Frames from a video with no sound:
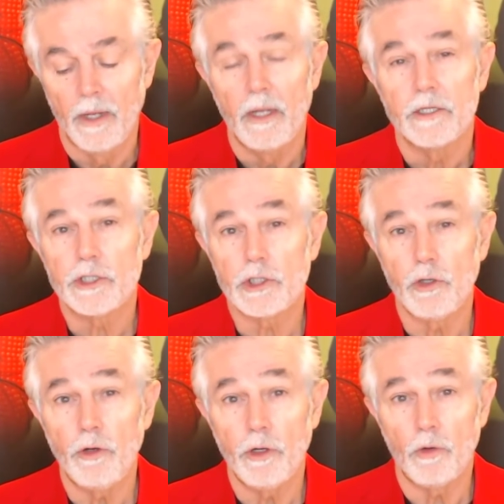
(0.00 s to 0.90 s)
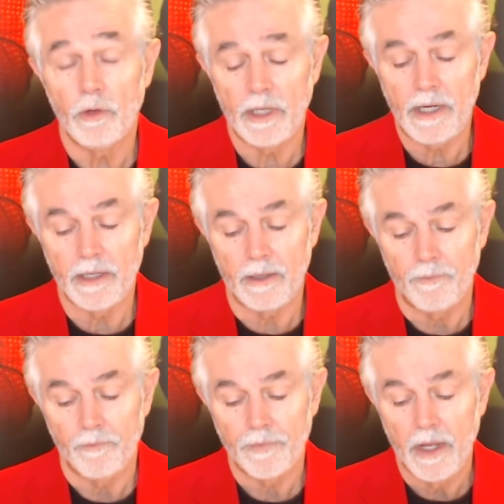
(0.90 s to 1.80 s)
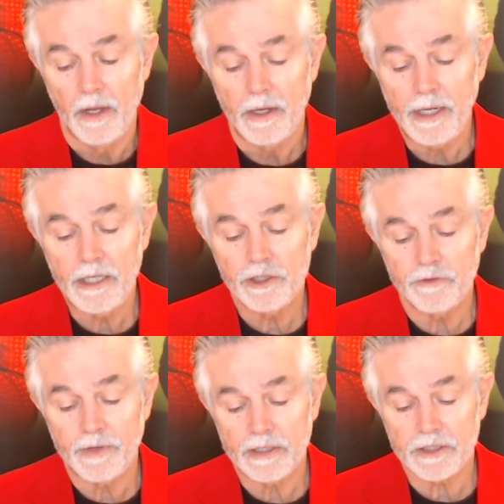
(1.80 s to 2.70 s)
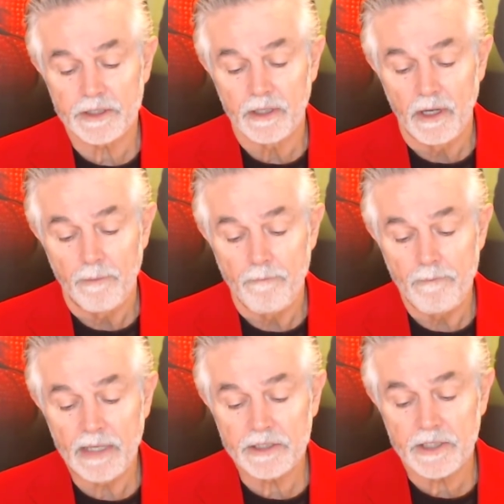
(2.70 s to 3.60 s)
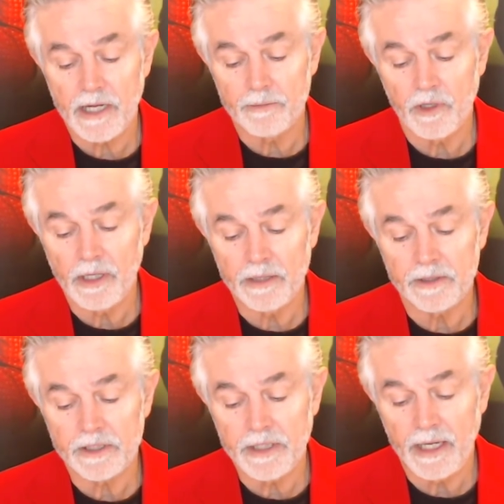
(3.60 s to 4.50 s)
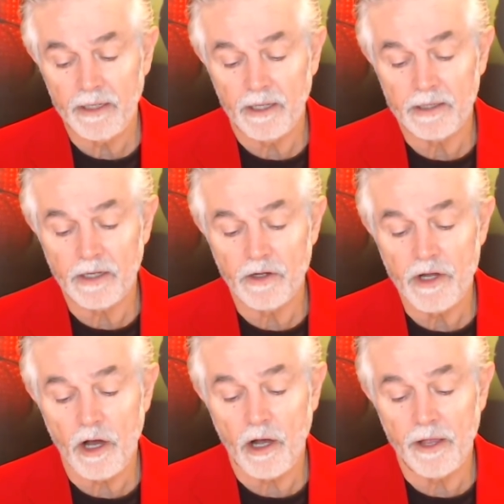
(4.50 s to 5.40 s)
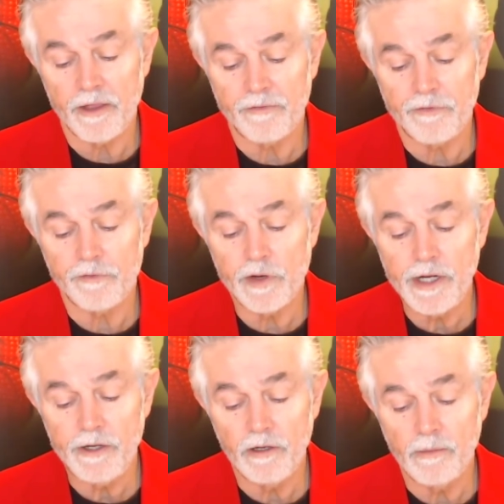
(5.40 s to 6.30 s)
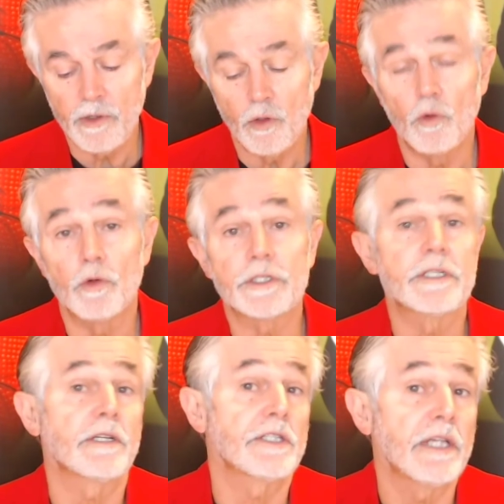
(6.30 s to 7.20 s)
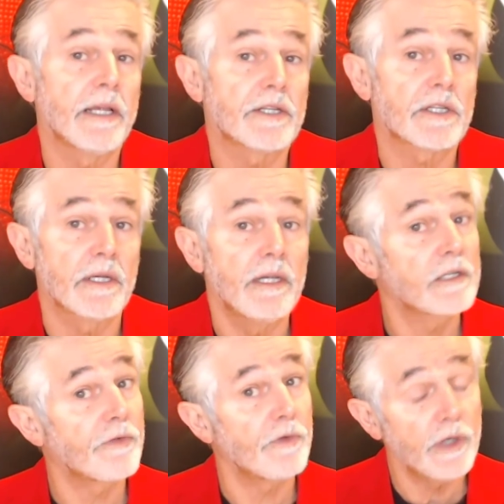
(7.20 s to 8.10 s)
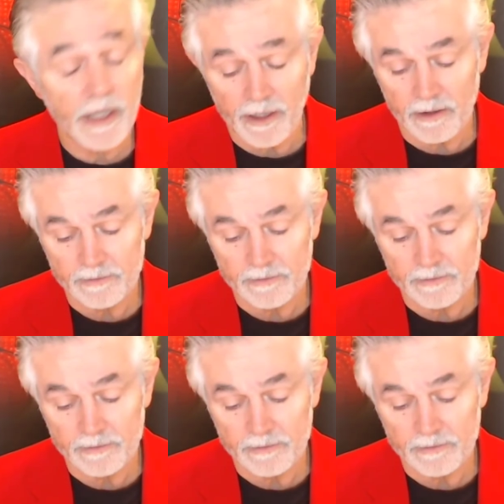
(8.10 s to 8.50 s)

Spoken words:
Sooner or later, each of us must come to the understanding that neither freedom nor success is free,